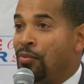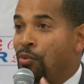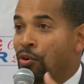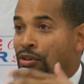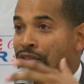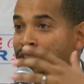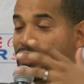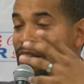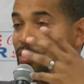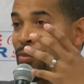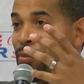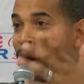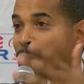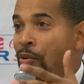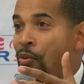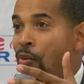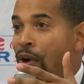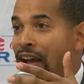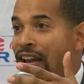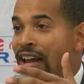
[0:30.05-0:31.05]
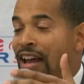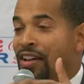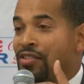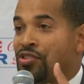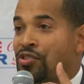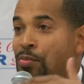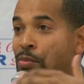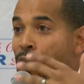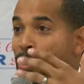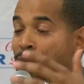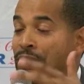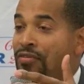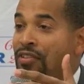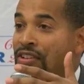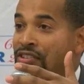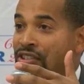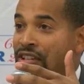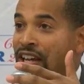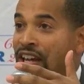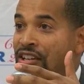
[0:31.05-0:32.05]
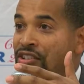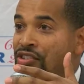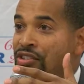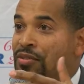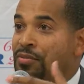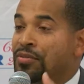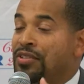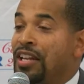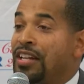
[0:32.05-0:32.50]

worked in the Obama White House, Department of Education,